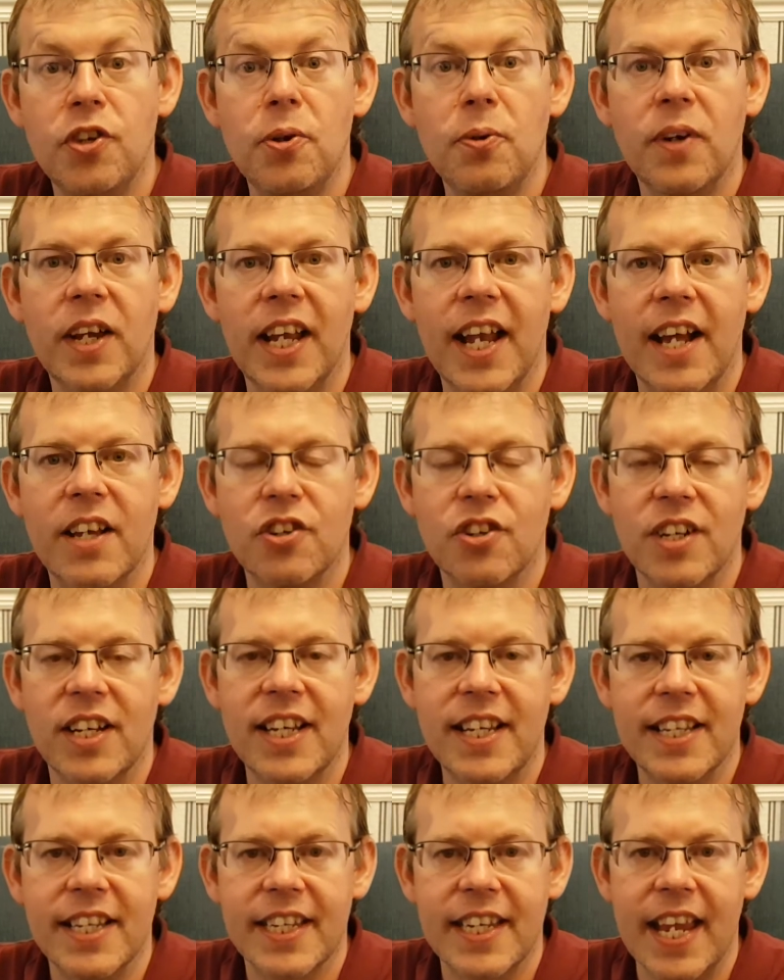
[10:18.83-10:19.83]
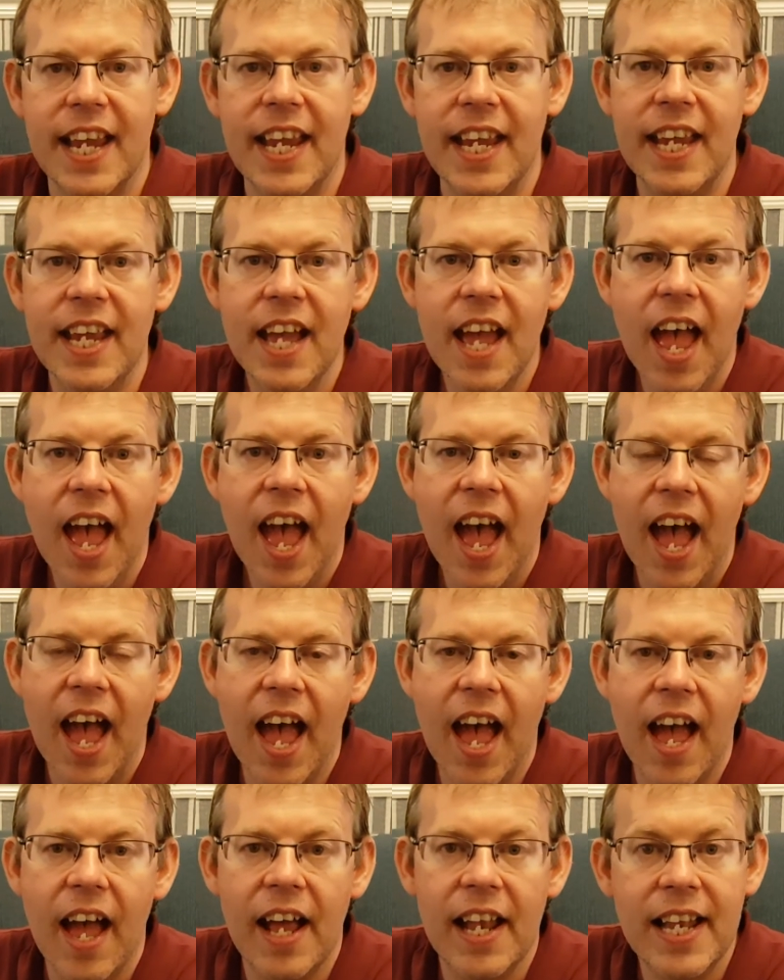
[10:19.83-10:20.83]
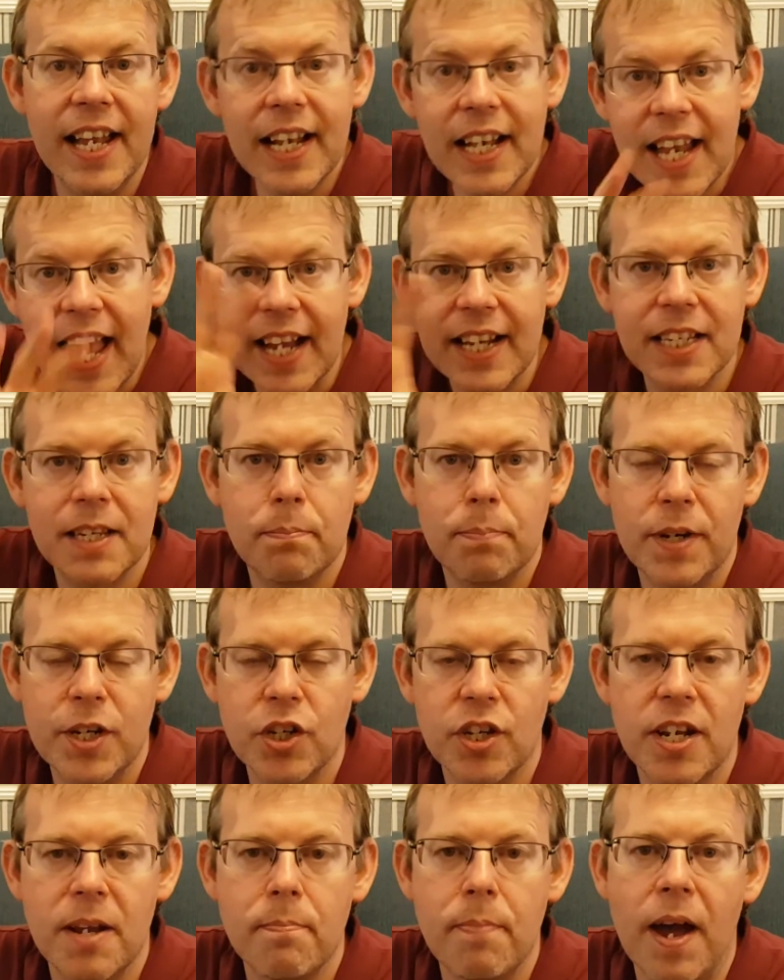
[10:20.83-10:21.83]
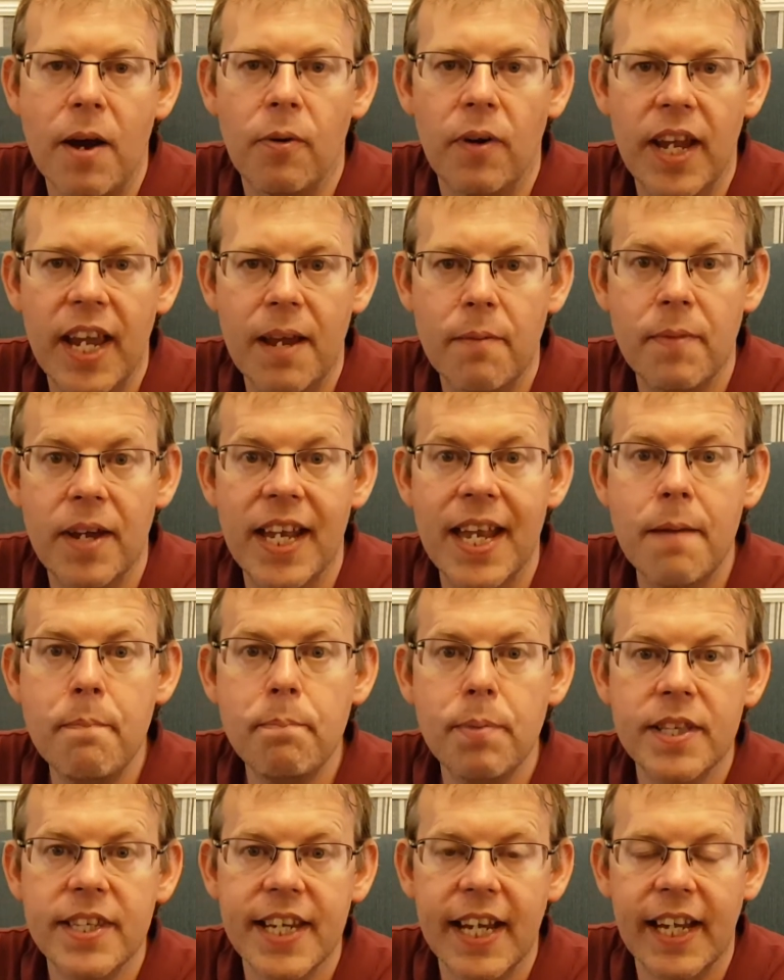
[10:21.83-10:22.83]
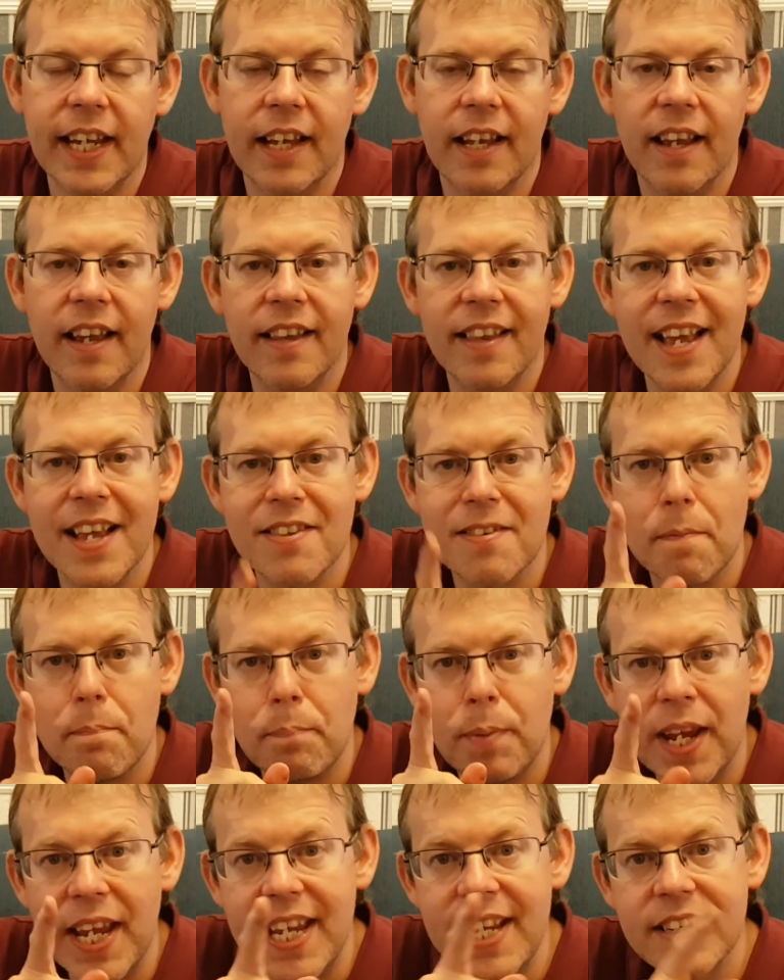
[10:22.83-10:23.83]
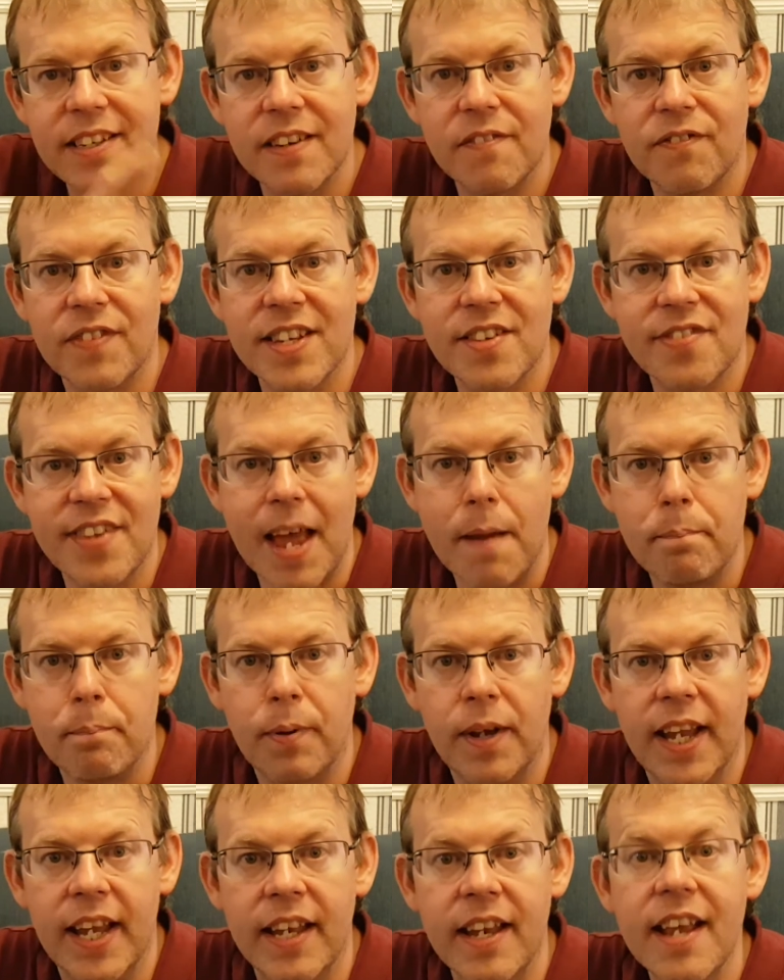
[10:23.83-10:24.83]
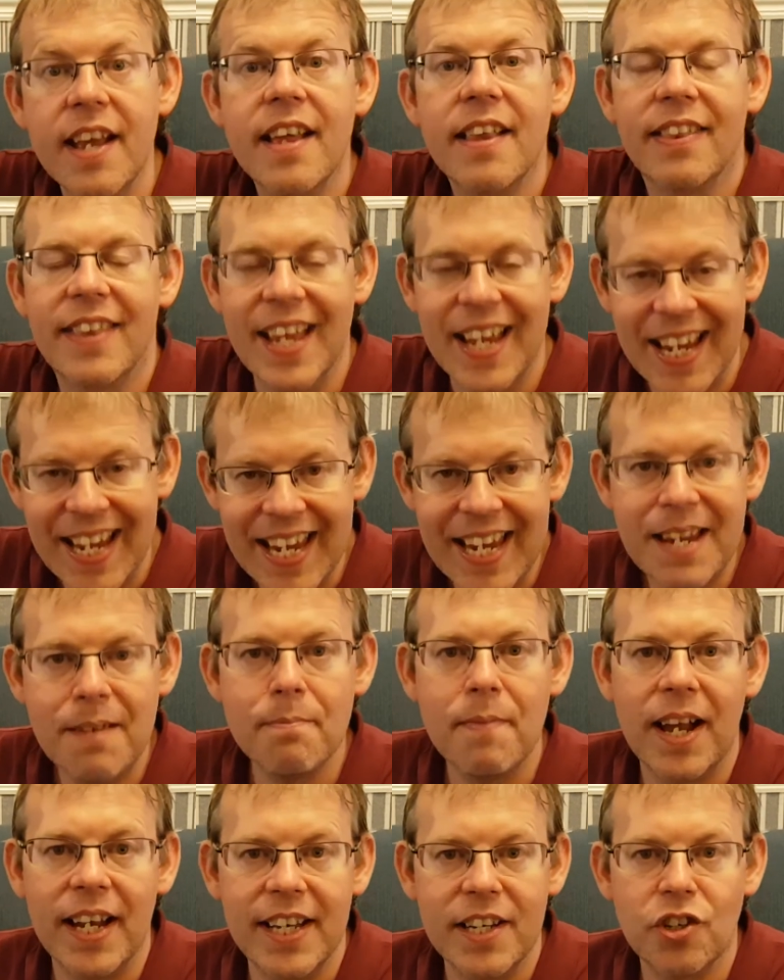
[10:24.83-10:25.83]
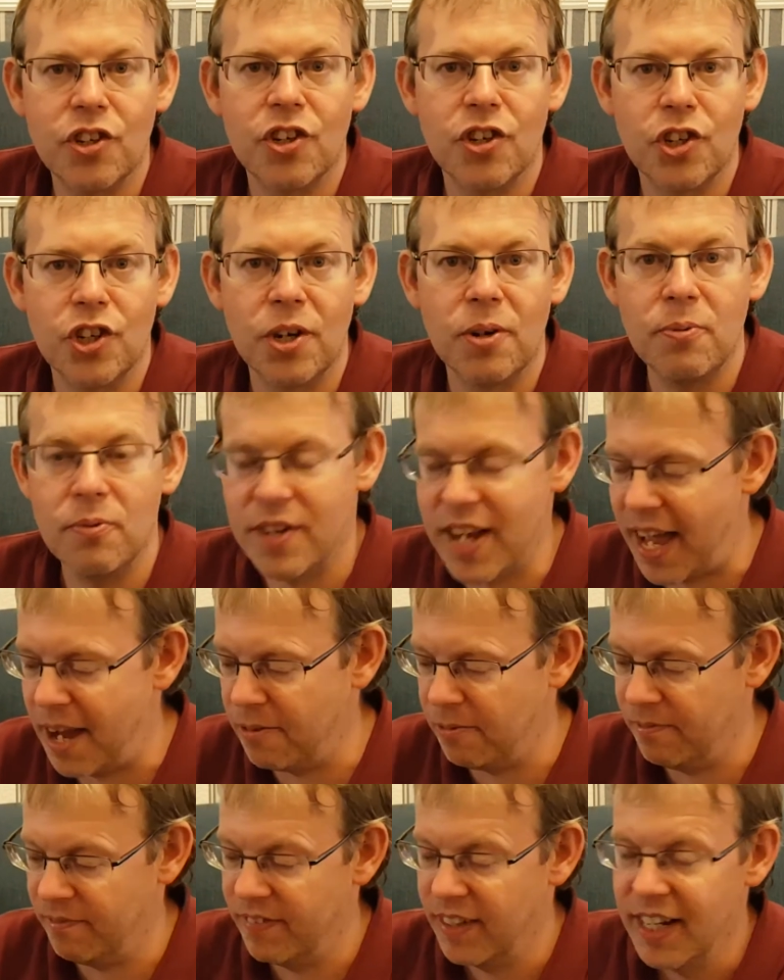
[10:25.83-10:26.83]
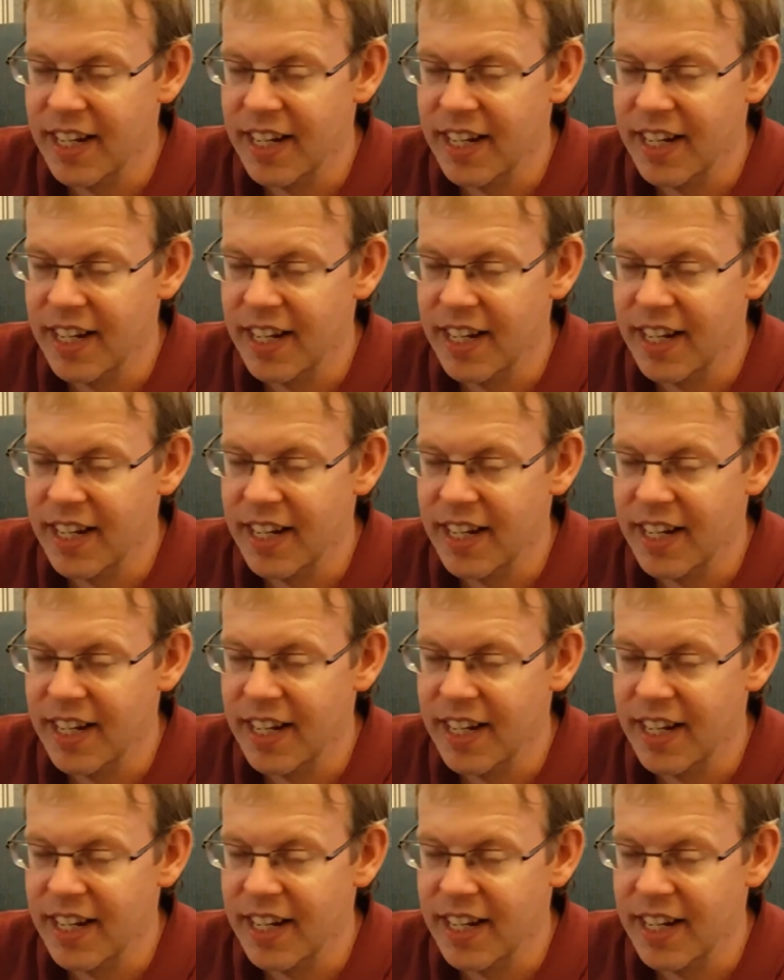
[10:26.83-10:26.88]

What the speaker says: you can actually see a little exhibition about him. And in particular, there's a piece of the Zeppelin that he managed to shoot down.